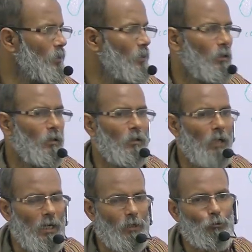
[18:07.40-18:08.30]
is
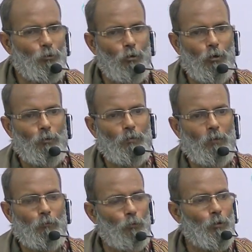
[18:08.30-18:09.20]
the attitude of
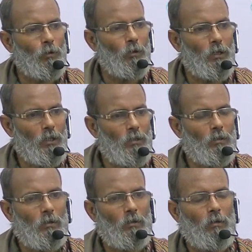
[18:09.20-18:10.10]
the foot is
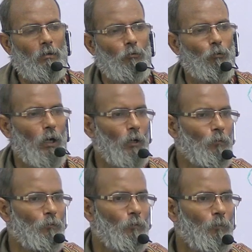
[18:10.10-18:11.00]
one
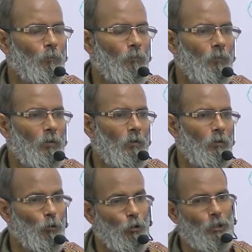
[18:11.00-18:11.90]
of
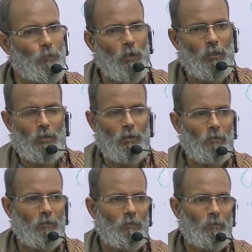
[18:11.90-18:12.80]

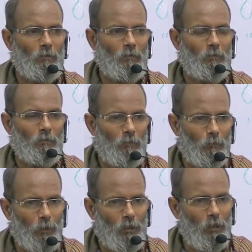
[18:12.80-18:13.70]
dorsiflexion.
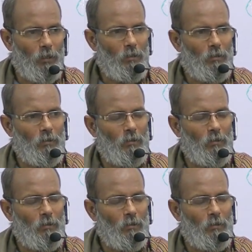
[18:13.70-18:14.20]
When there is